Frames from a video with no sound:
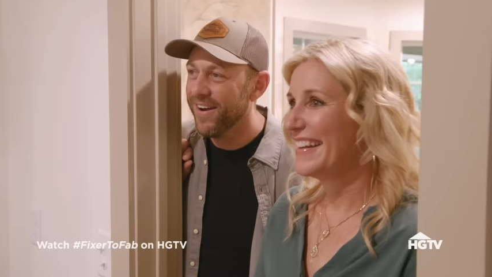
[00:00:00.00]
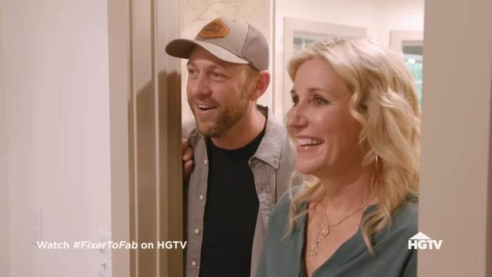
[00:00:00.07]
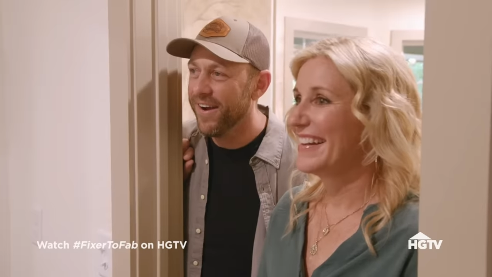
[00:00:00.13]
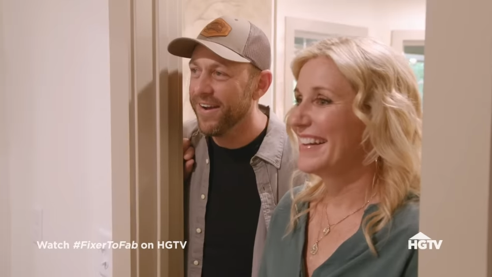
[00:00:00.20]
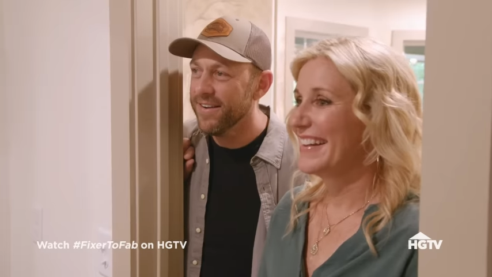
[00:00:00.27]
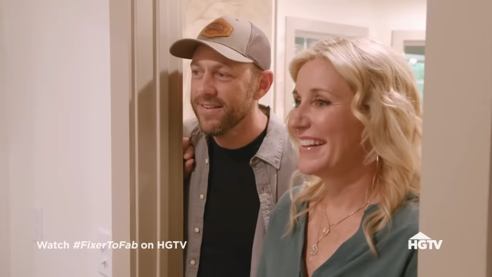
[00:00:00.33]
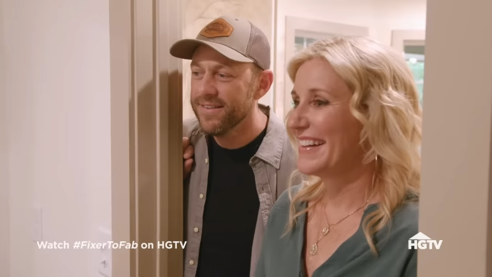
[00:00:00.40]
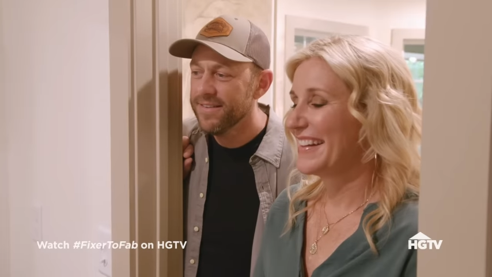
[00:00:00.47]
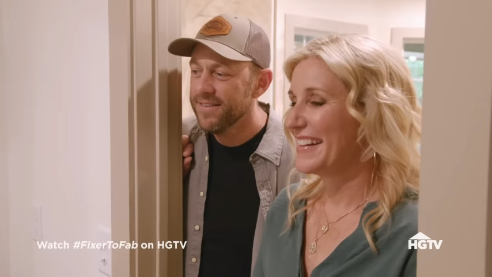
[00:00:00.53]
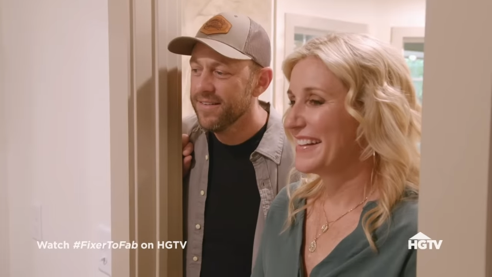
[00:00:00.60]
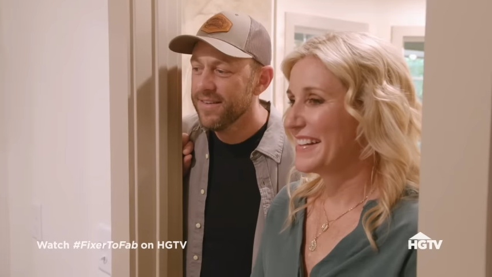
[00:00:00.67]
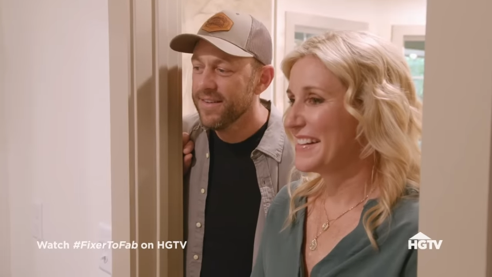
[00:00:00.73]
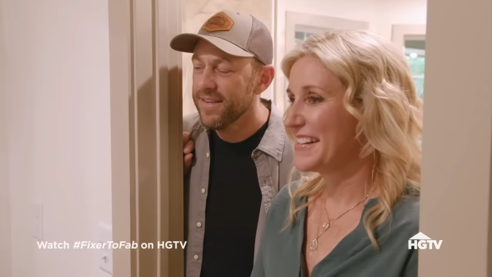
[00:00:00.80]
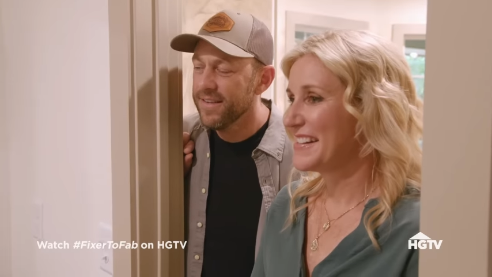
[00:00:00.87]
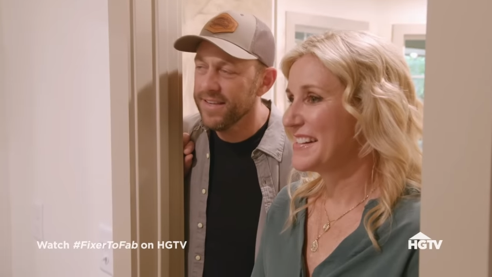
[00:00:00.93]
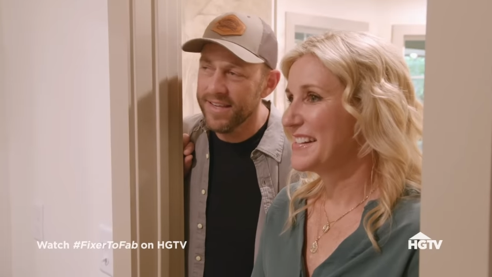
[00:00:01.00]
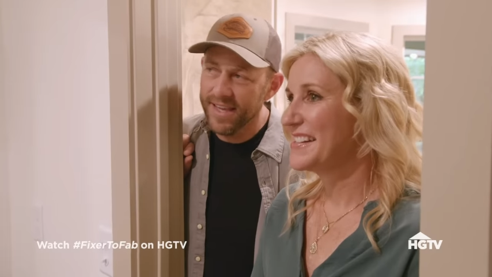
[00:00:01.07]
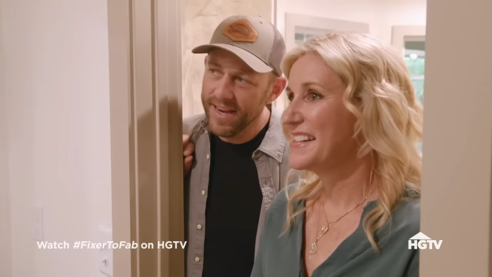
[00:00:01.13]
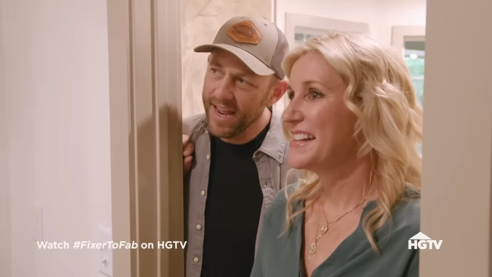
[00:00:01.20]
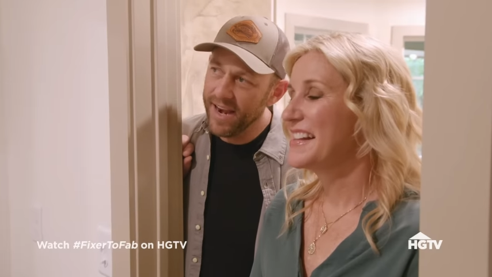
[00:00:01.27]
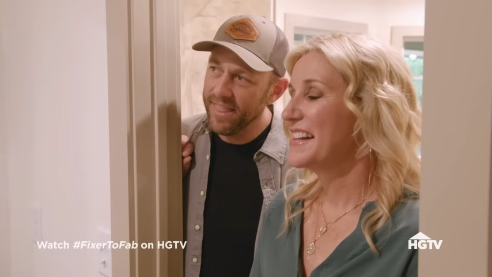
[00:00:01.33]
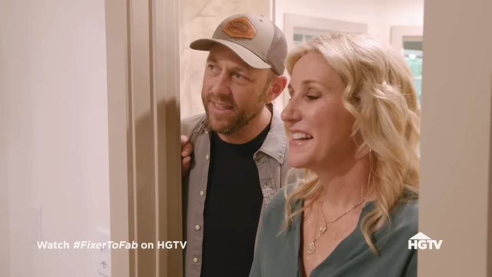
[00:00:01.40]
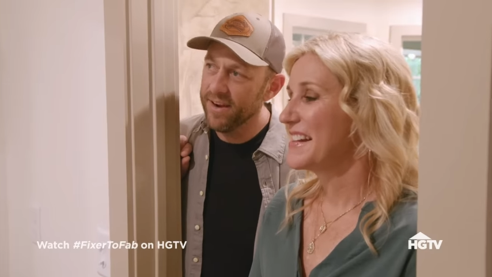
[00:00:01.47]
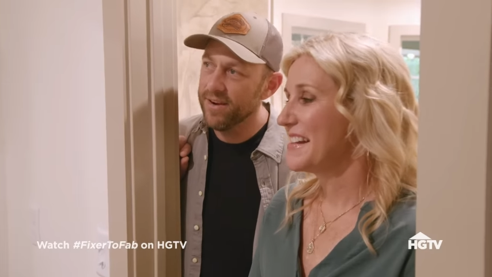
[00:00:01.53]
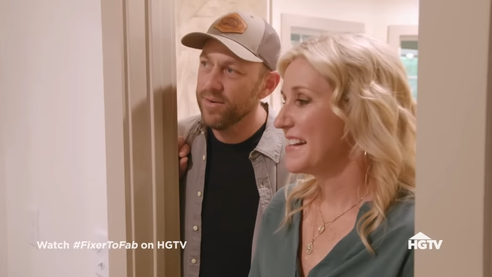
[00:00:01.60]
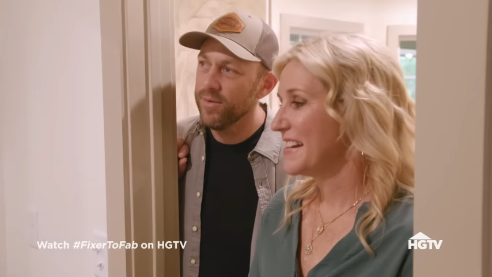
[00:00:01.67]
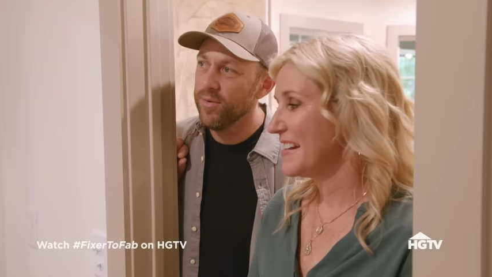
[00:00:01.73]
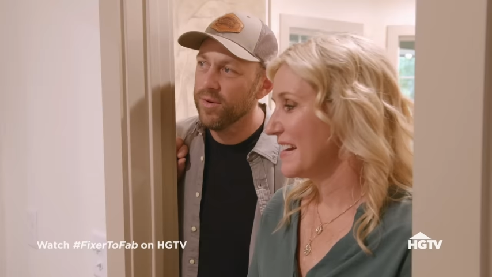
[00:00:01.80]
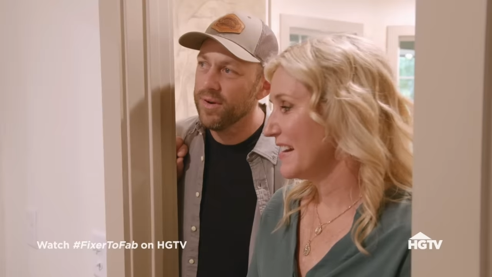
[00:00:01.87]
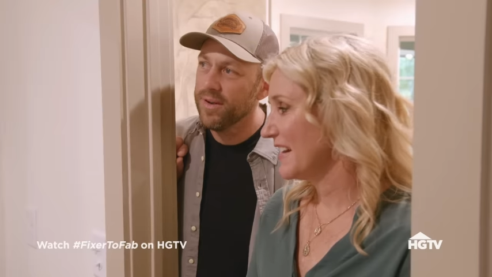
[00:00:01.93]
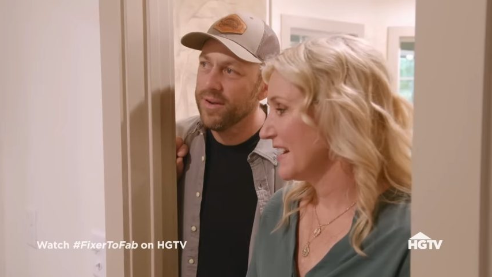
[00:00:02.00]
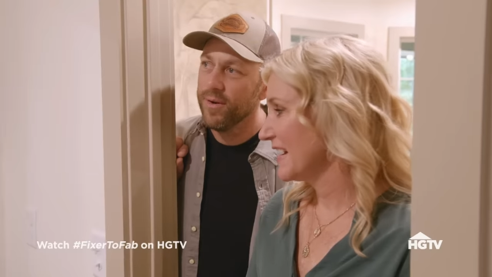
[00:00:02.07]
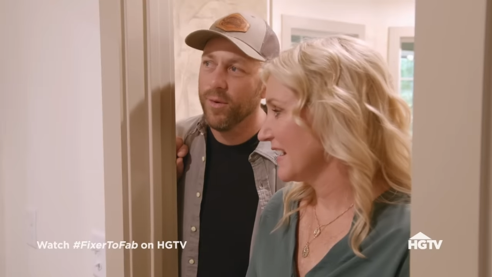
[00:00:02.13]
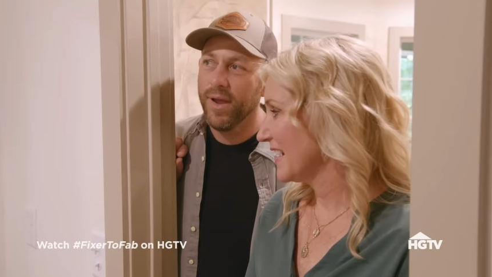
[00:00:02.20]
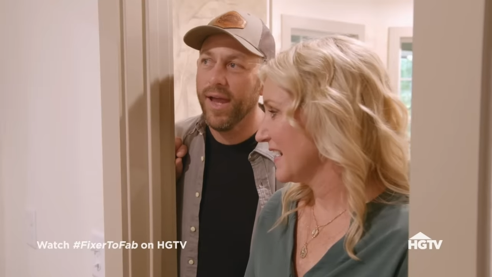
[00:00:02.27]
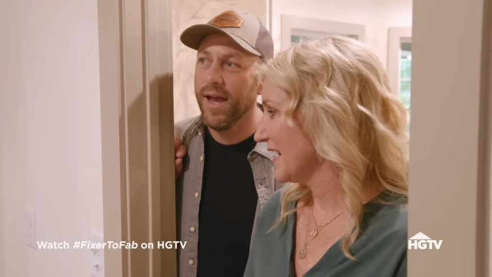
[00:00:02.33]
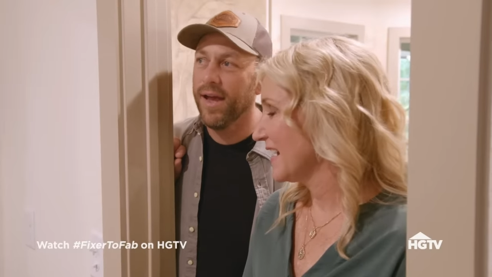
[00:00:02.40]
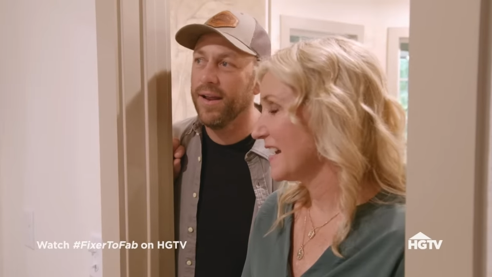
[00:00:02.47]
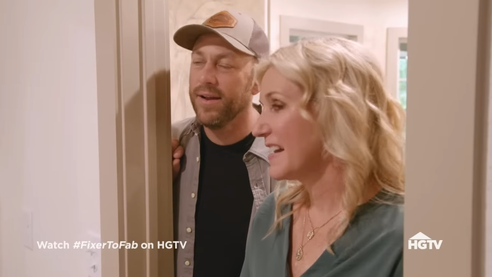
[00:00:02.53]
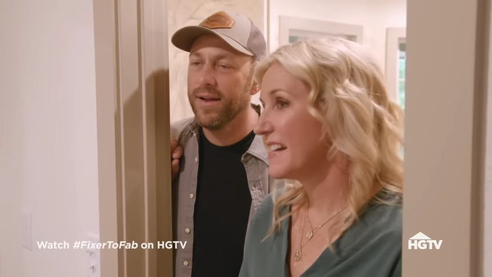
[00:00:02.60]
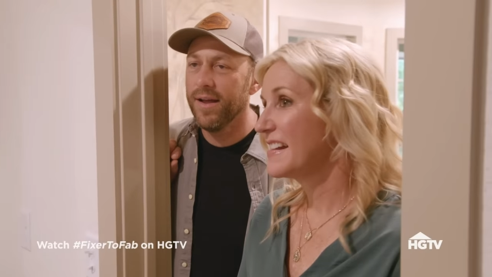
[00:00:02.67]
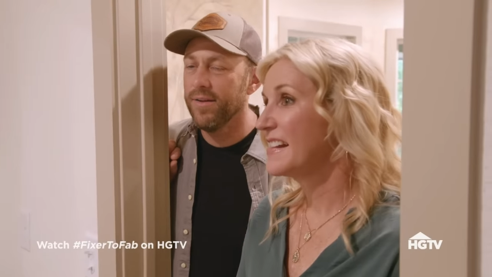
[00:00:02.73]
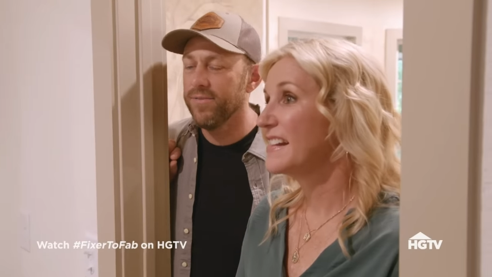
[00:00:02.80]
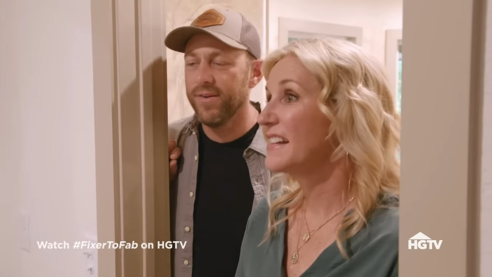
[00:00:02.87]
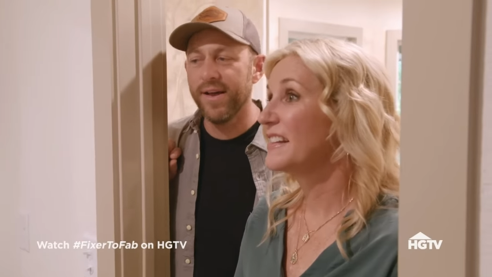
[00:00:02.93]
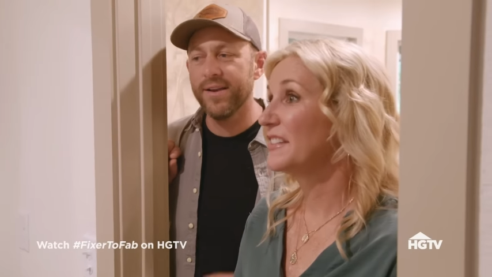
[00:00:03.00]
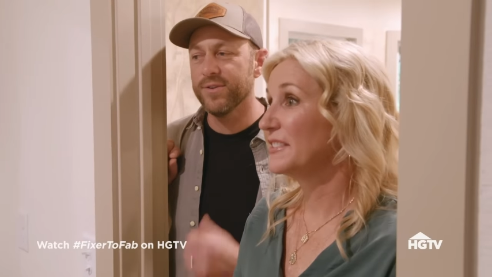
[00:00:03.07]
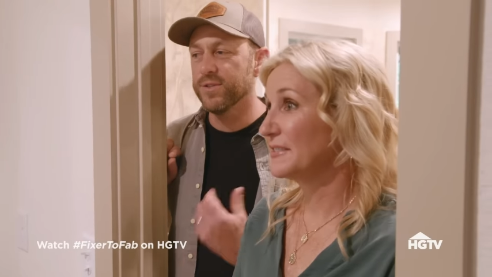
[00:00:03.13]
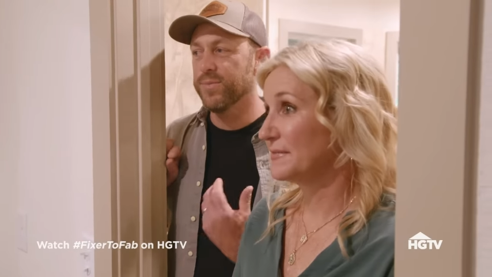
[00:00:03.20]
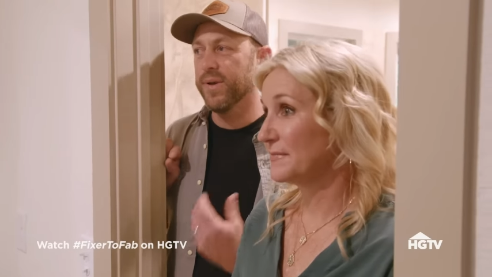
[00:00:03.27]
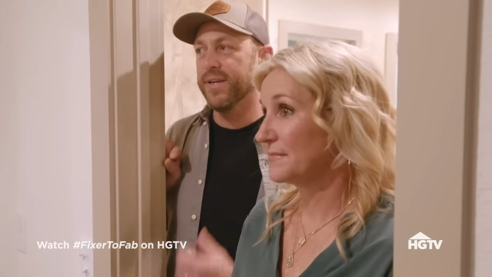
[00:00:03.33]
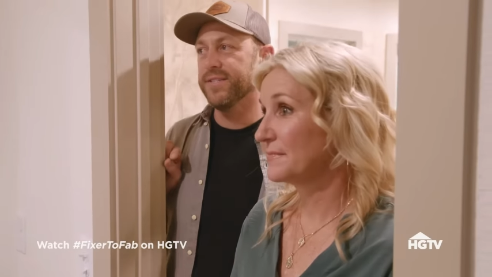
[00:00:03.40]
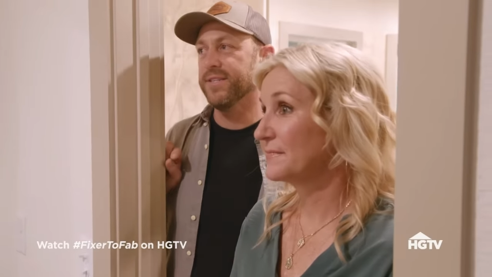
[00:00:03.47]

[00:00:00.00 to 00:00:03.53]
Speaker 1: All right, get out of there. We got a final space.